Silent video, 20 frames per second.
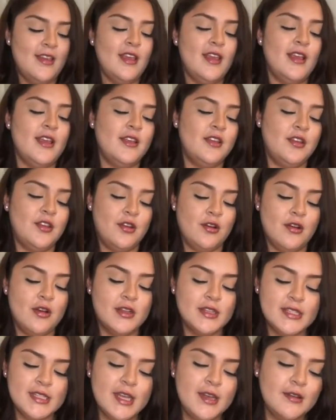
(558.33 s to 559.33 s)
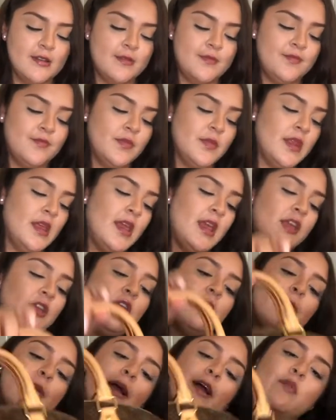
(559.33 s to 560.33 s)
and you're all set. And
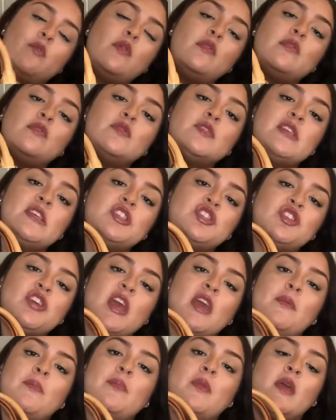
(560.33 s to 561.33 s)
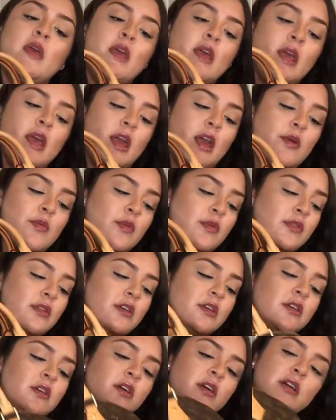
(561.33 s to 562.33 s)
your bag won't lose its shape. It won't
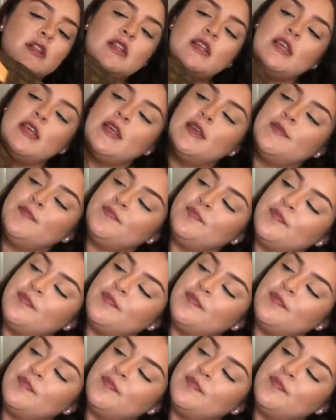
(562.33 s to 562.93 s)
look ugly.